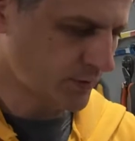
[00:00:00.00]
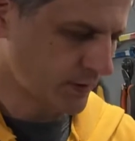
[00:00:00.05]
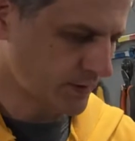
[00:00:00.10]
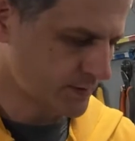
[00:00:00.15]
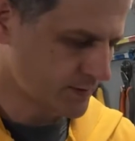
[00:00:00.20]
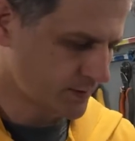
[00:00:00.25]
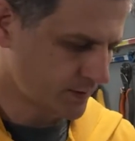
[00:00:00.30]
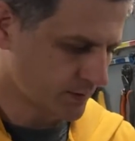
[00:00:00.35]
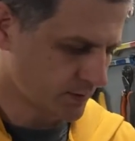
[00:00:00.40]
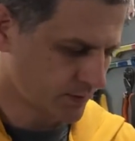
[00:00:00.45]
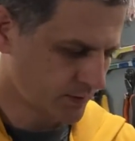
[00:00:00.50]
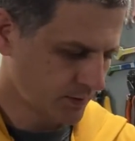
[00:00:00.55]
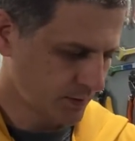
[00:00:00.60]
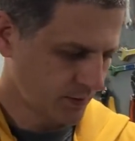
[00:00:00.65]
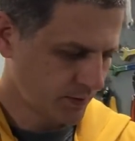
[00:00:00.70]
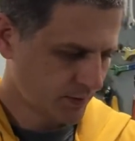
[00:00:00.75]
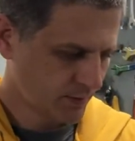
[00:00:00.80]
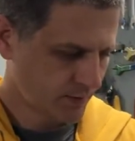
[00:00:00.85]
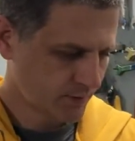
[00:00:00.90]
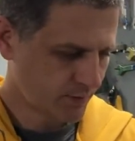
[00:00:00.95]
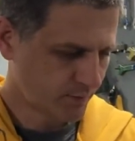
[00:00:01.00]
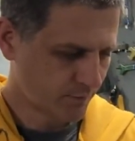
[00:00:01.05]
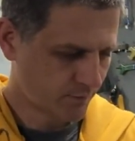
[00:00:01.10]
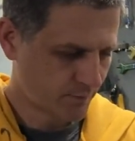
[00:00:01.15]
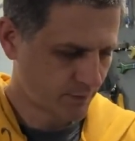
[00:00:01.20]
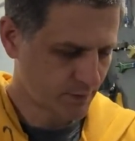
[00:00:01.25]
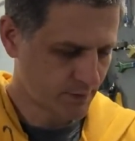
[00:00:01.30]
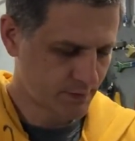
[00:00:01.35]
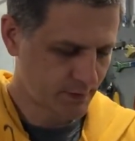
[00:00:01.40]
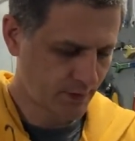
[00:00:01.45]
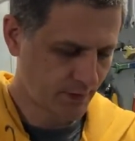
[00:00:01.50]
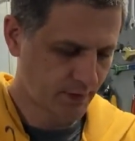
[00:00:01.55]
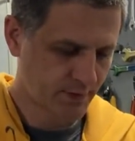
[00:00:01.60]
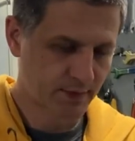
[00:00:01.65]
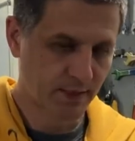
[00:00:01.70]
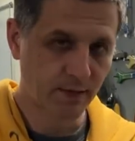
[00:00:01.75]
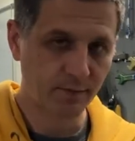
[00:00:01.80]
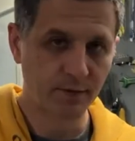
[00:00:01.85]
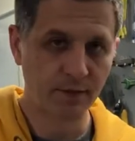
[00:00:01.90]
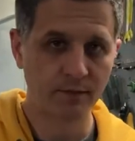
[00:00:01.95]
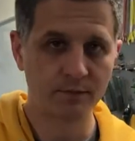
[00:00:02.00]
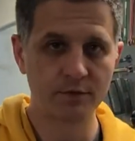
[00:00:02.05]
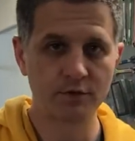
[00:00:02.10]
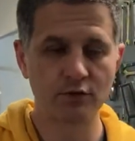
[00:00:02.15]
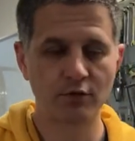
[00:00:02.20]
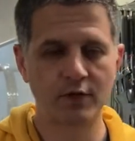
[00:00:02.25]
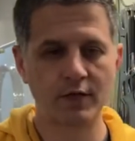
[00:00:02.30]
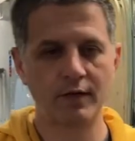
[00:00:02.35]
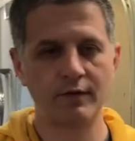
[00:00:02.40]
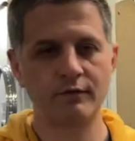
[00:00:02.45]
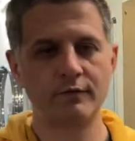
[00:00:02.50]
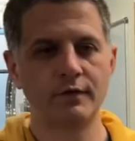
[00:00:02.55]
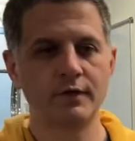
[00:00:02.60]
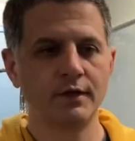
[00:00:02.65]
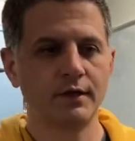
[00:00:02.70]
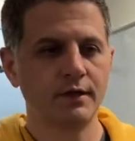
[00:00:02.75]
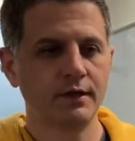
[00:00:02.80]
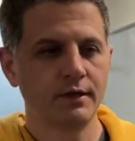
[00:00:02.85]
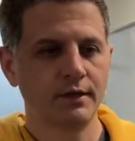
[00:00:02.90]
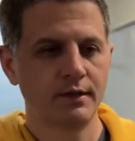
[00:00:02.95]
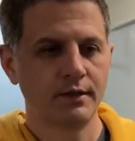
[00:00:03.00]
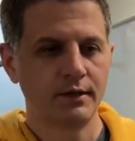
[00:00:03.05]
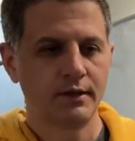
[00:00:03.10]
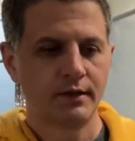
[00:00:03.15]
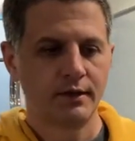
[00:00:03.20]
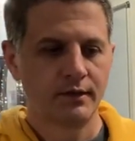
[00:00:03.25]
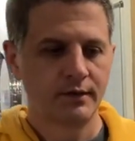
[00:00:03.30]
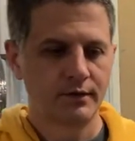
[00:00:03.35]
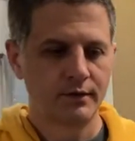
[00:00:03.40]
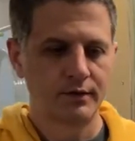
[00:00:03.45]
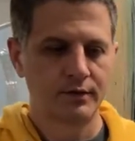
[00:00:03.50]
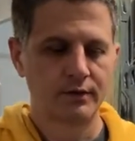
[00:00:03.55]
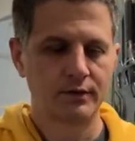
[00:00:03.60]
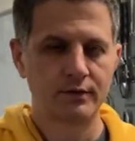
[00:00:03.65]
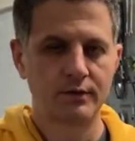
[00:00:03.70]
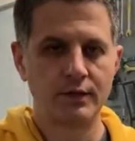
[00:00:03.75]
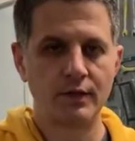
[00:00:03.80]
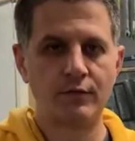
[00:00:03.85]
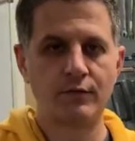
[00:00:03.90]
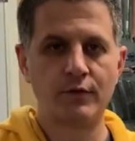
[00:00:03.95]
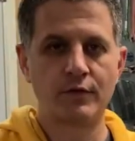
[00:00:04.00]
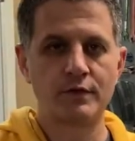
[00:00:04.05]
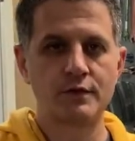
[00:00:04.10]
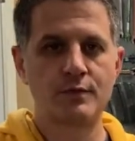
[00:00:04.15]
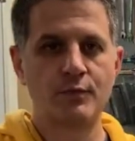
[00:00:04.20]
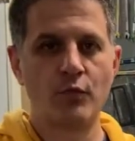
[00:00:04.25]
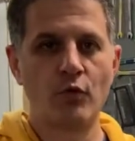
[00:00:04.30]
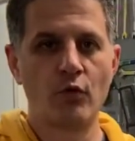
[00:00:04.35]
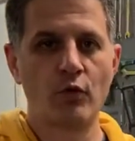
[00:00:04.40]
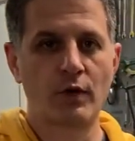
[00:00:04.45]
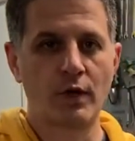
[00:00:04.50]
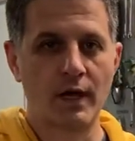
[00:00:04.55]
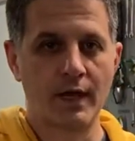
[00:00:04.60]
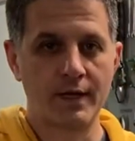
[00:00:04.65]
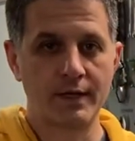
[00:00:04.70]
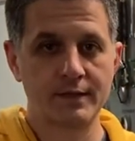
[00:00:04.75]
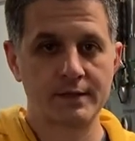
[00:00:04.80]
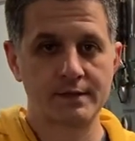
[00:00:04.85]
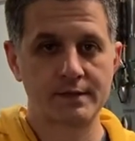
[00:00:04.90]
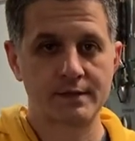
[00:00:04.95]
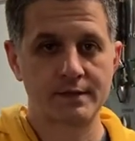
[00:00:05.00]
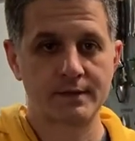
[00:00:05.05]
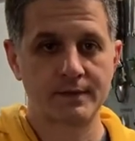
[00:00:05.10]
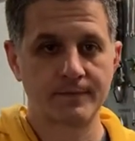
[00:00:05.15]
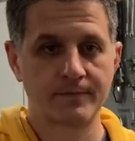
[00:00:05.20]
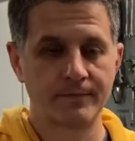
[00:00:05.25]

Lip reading: that's the first thing. Sometimes you have different spoke lengths.